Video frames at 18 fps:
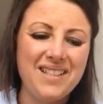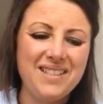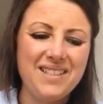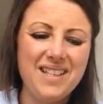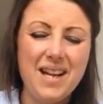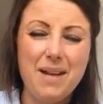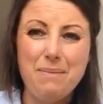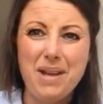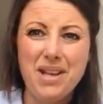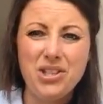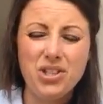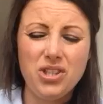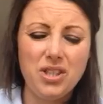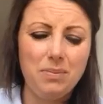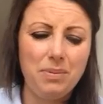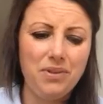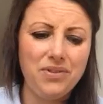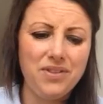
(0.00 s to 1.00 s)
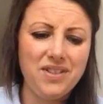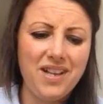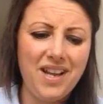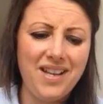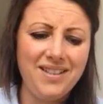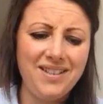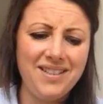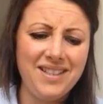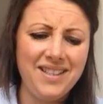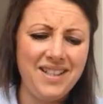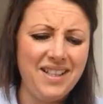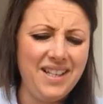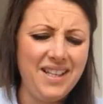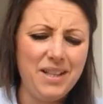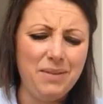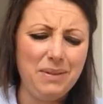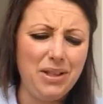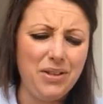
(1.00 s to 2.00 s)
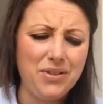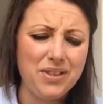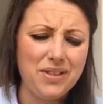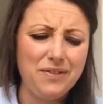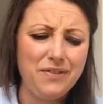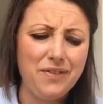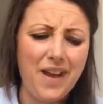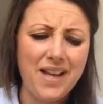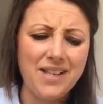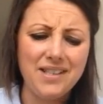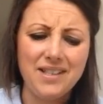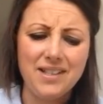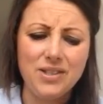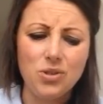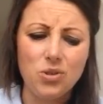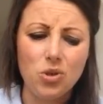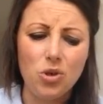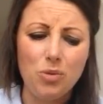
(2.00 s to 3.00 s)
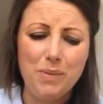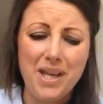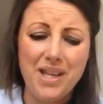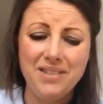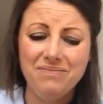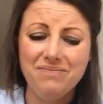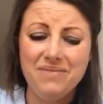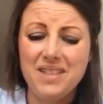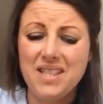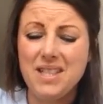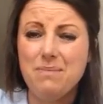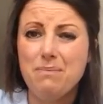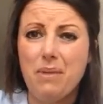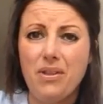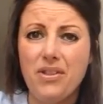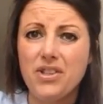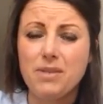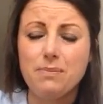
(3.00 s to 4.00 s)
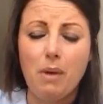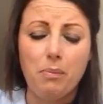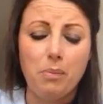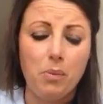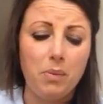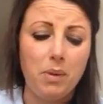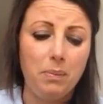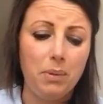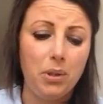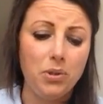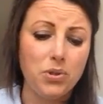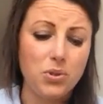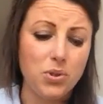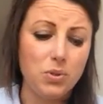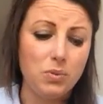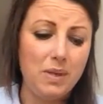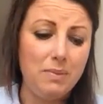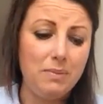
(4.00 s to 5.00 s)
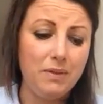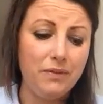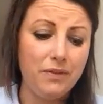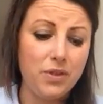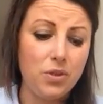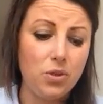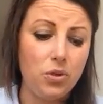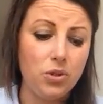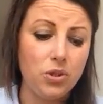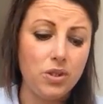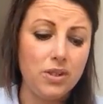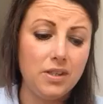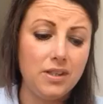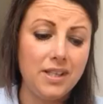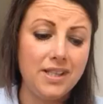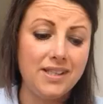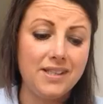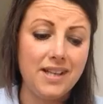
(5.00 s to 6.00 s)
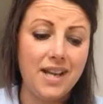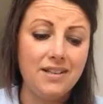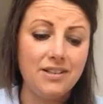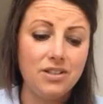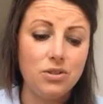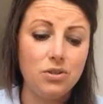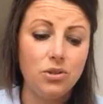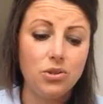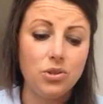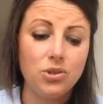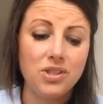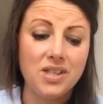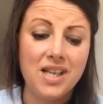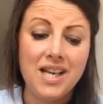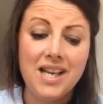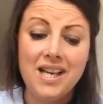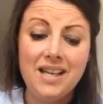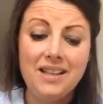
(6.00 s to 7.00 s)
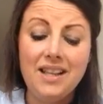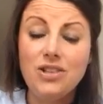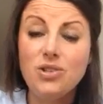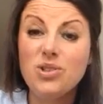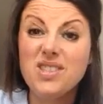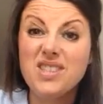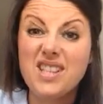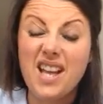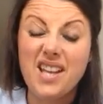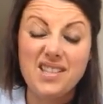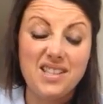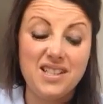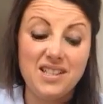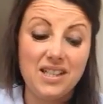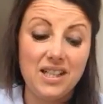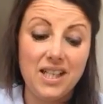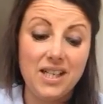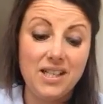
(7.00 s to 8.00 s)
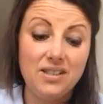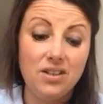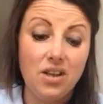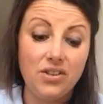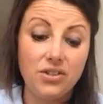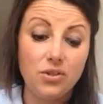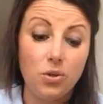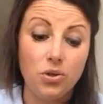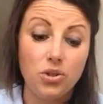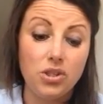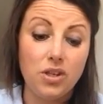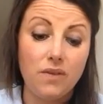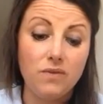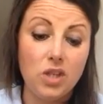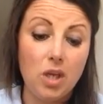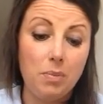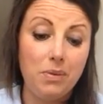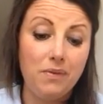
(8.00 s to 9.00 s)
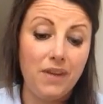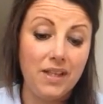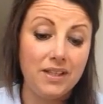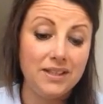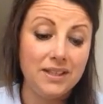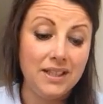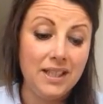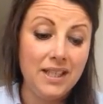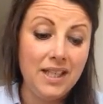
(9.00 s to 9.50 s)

Did I mention the blood-stains? There were lots of fights at the Storm Inn. They didn't bother to mop up the blood or sweep the stained sawdust. They just scattered clean sawdust on top of it.